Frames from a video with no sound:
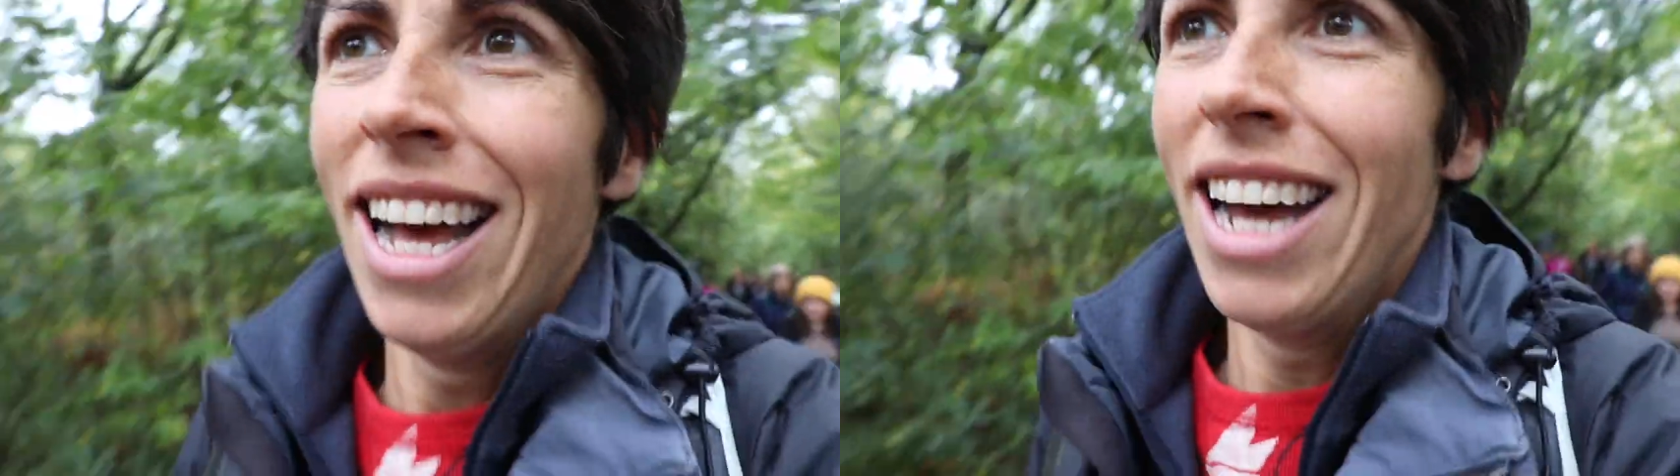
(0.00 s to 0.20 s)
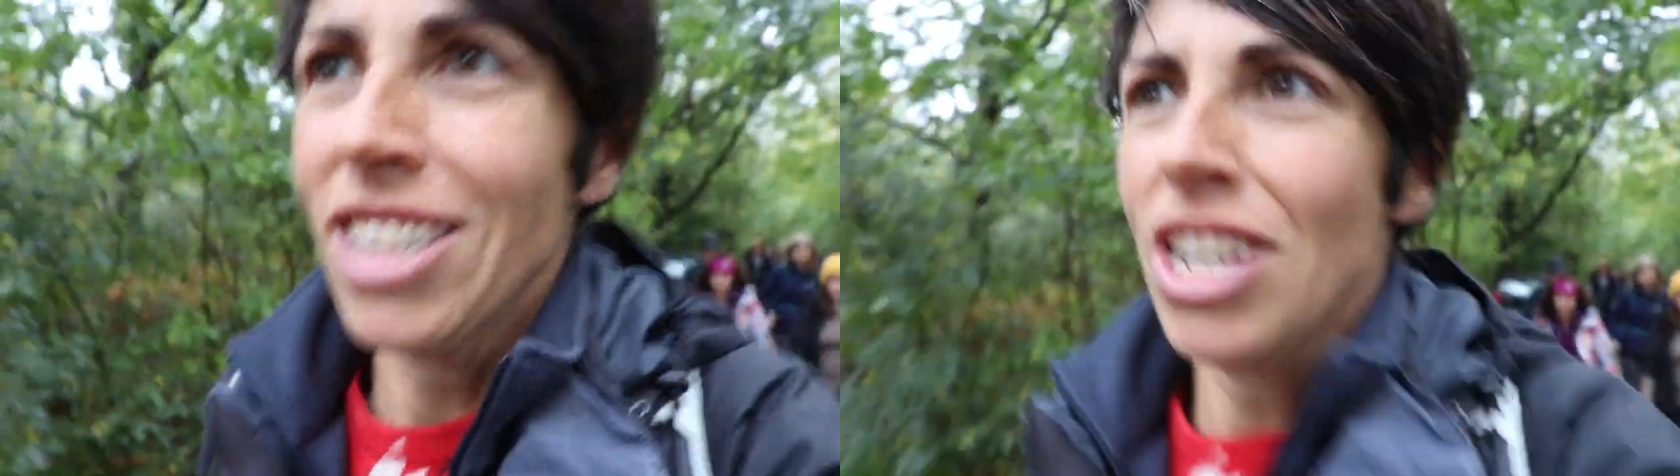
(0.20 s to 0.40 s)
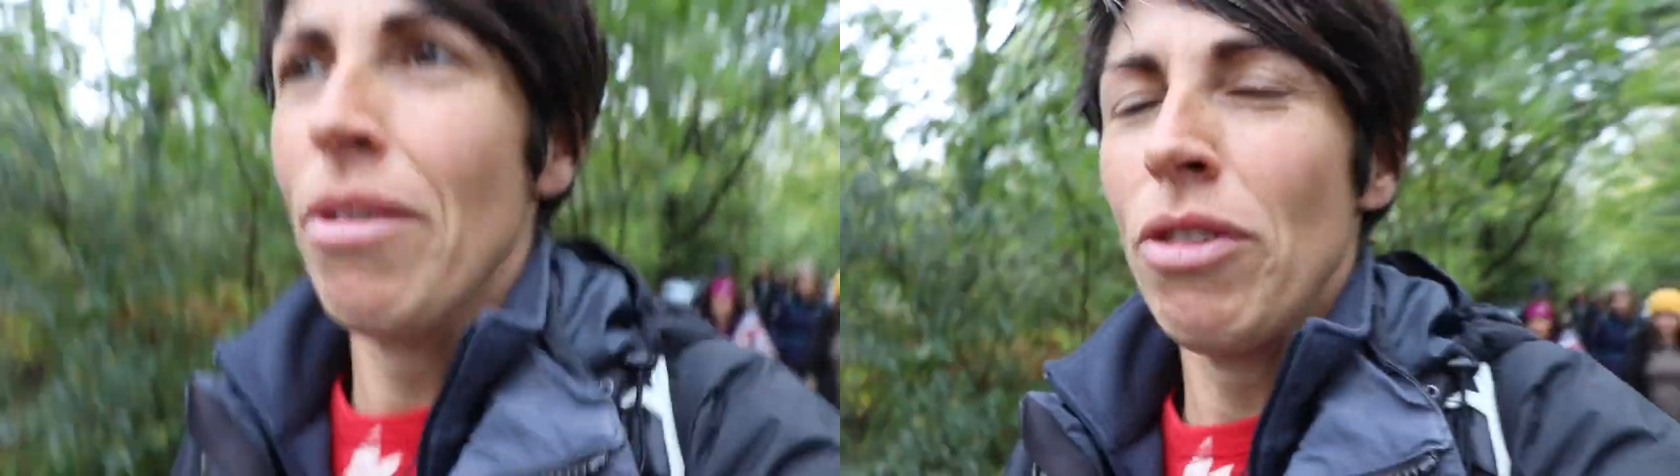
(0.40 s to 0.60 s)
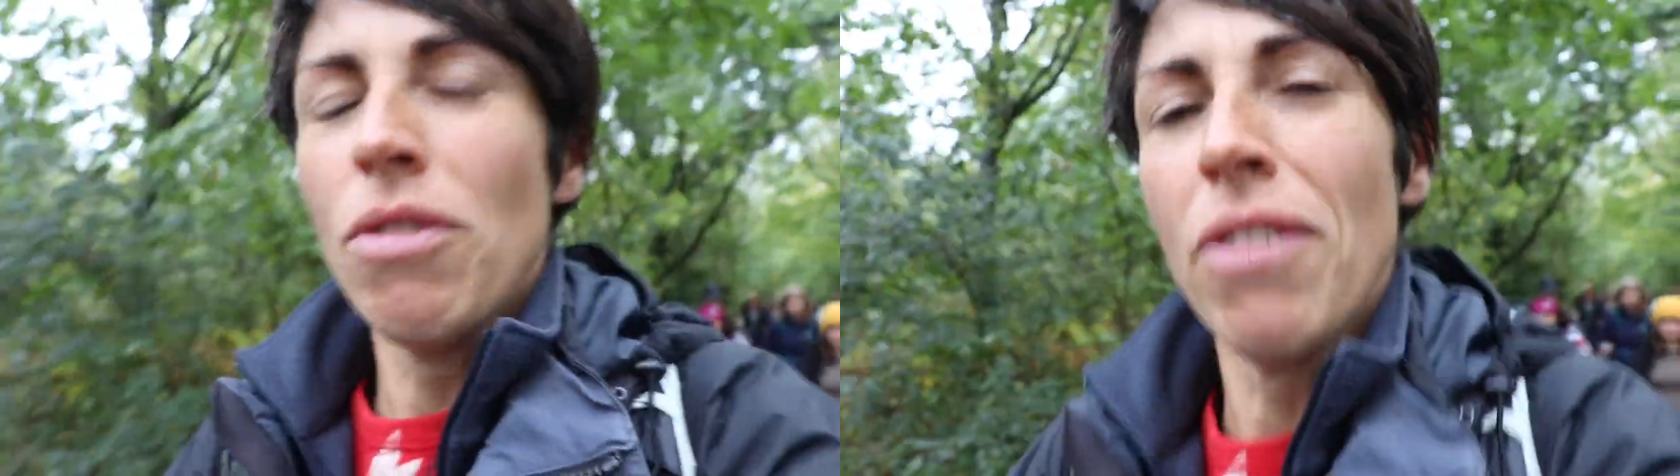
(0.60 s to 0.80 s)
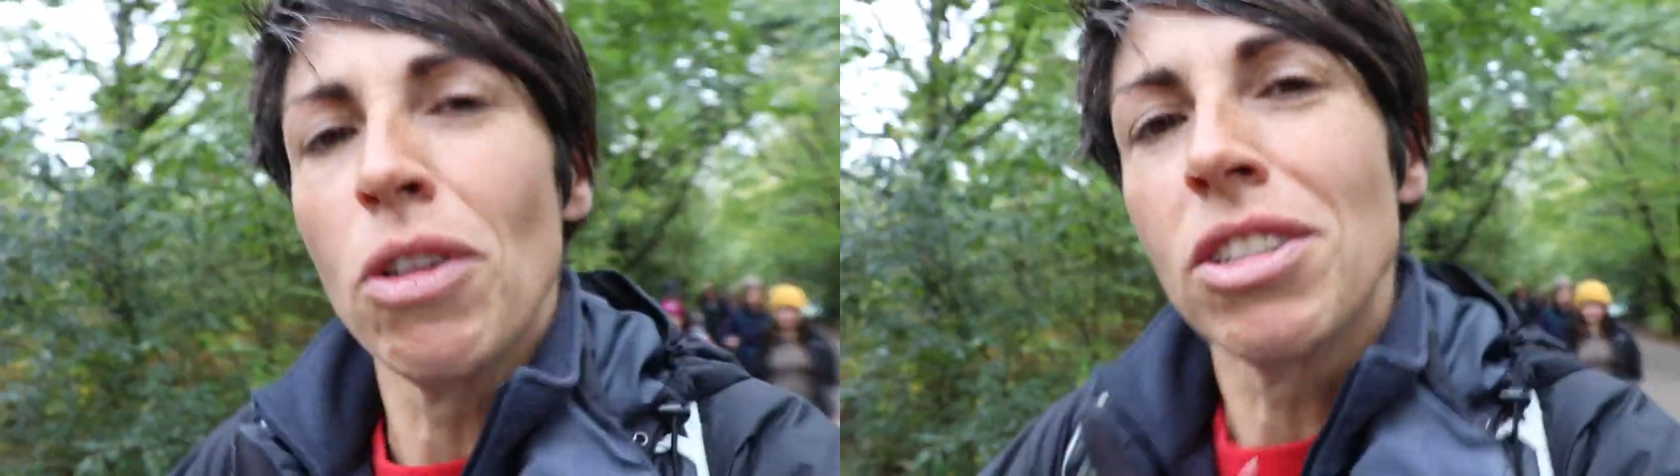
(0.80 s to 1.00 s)
I don't know if you
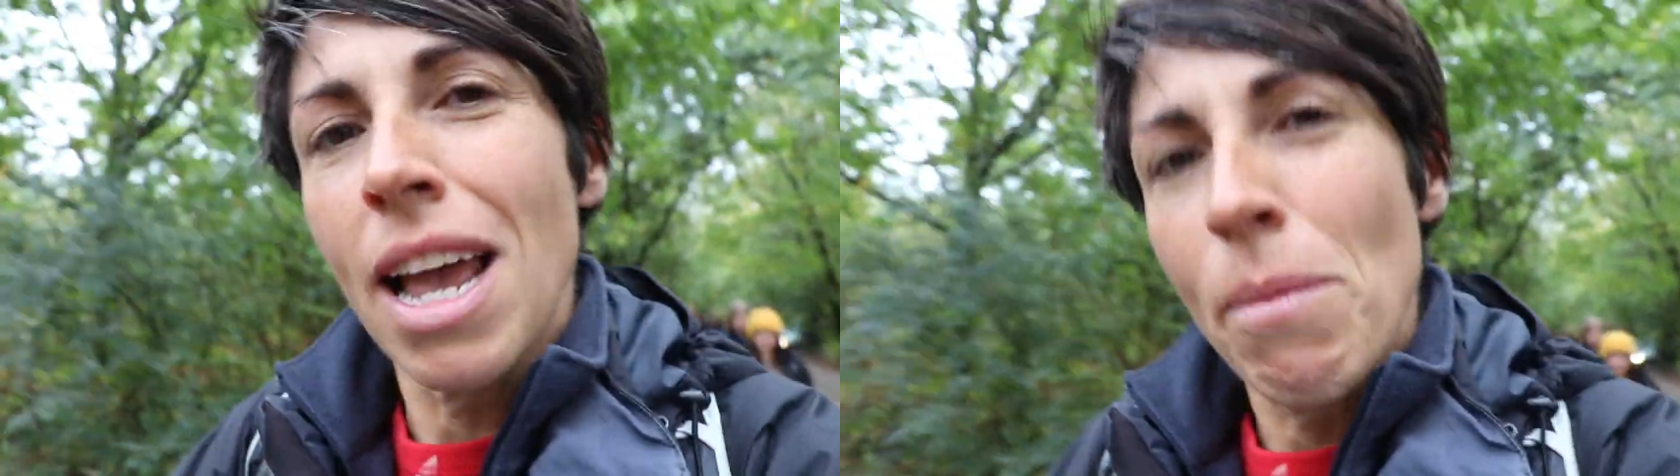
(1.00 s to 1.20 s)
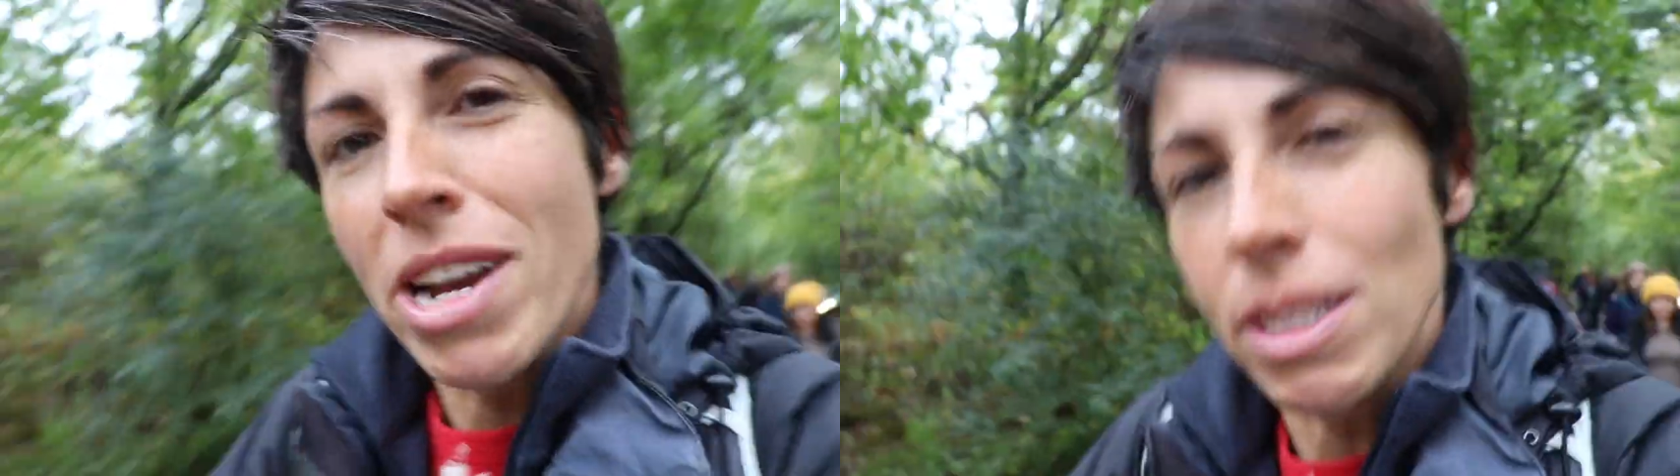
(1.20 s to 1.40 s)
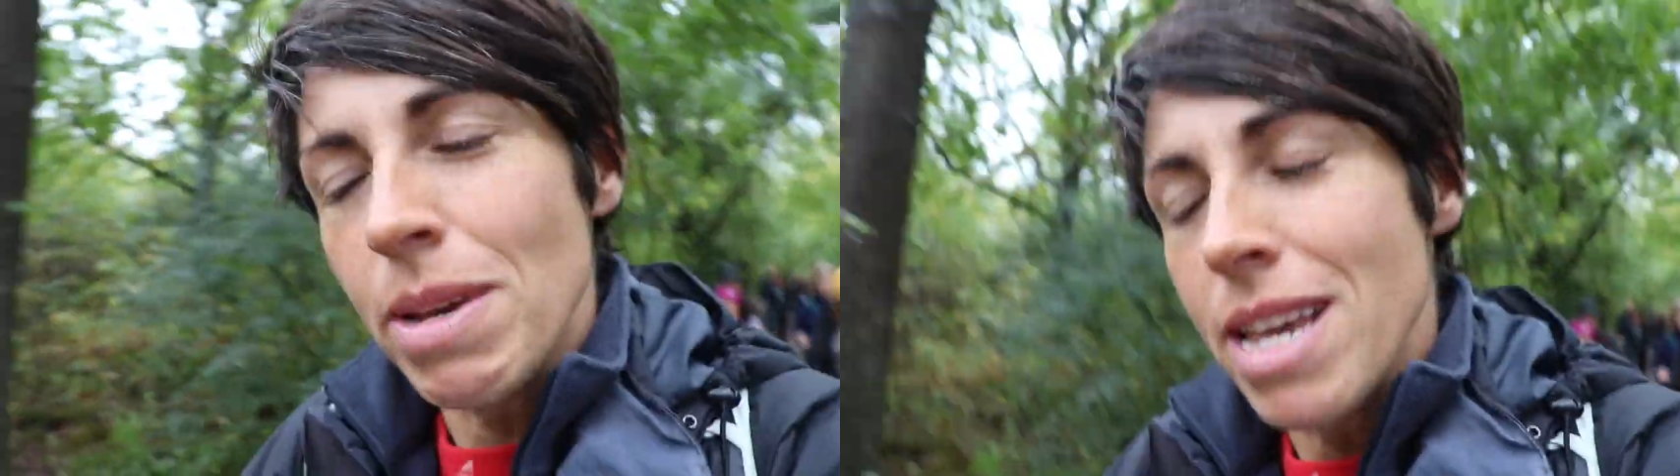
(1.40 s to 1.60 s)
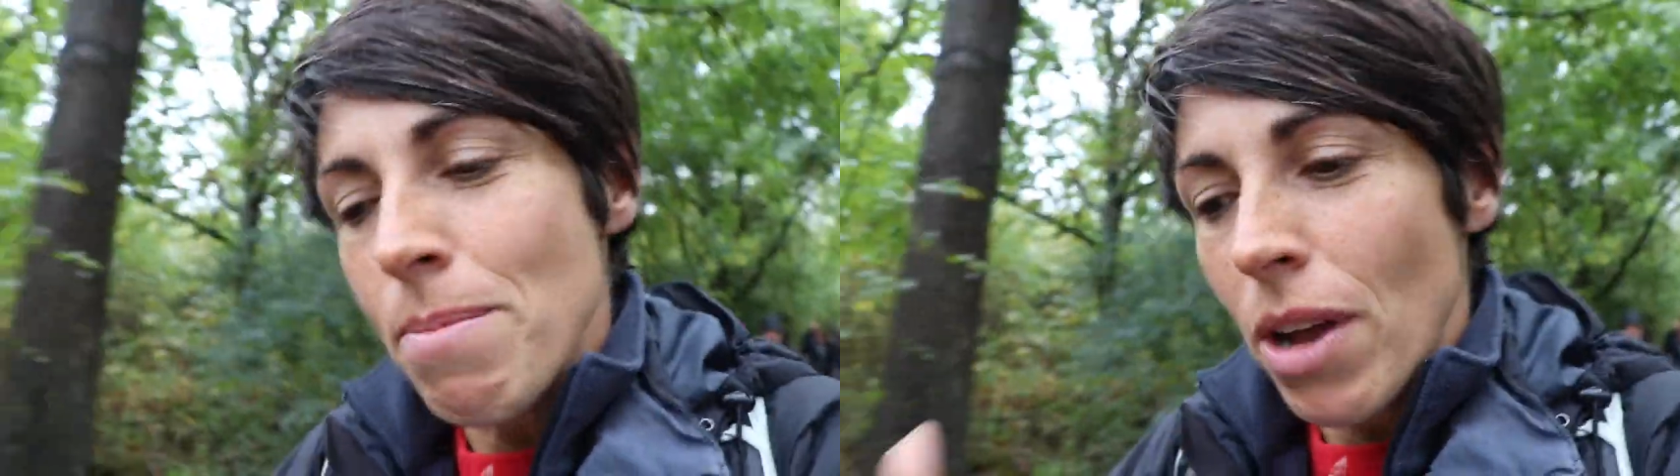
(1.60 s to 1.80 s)
feel the same way as me,